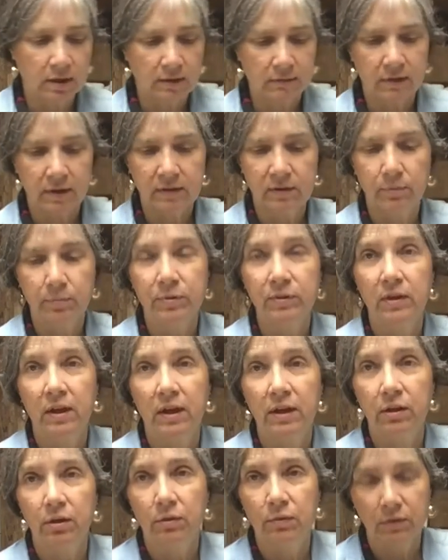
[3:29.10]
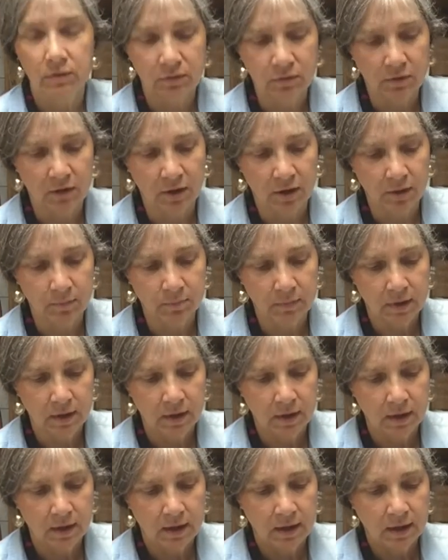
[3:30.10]
I've got the potato this time.
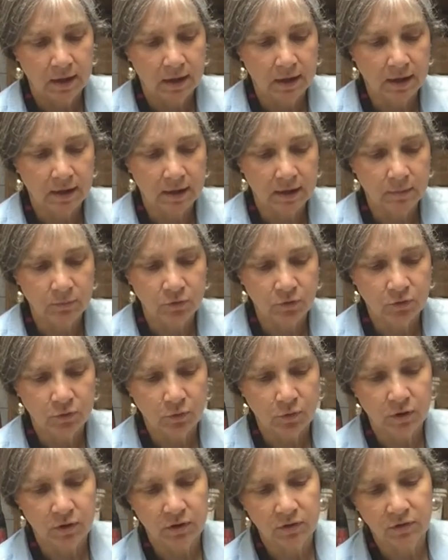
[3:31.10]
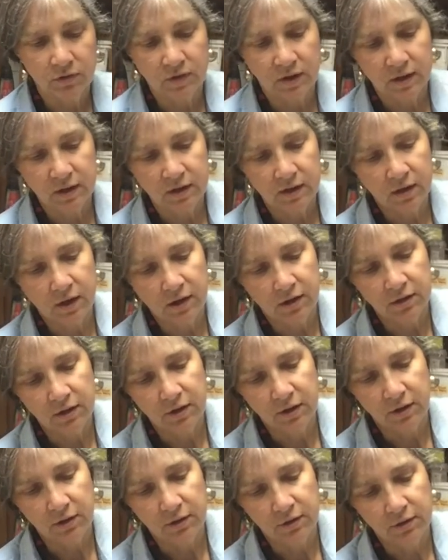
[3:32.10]
And I'm just going to set it on
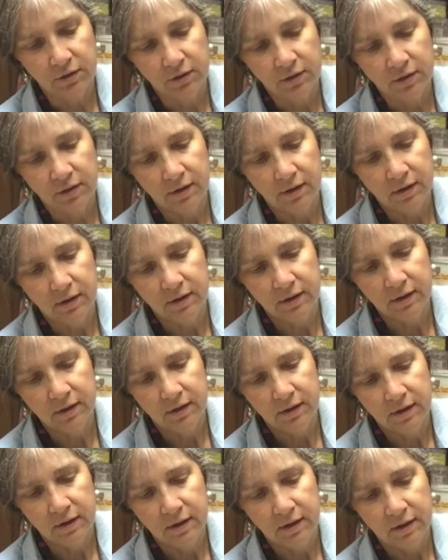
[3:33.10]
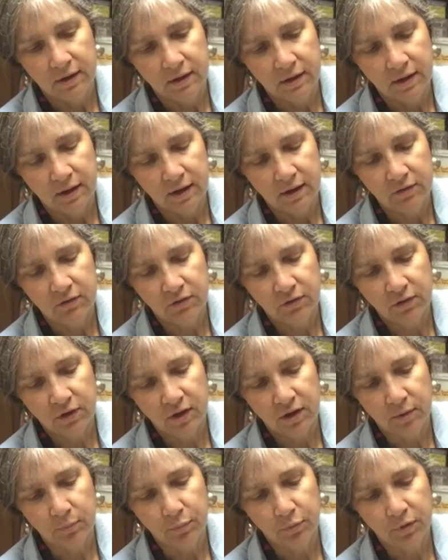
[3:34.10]
there and just
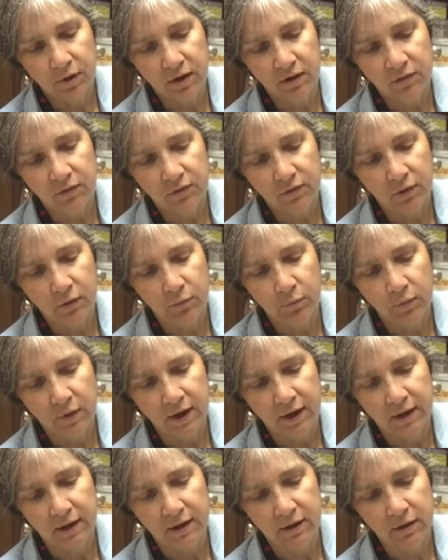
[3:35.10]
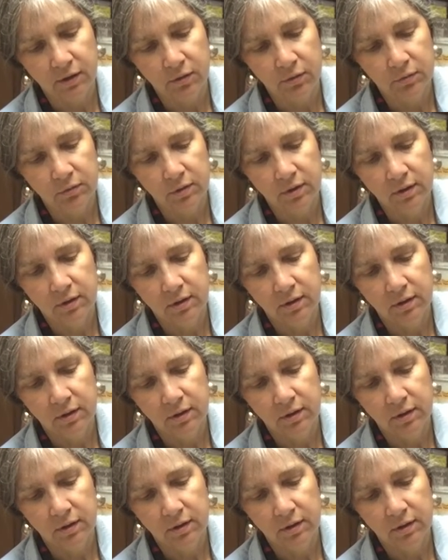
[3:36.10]
kind of press around.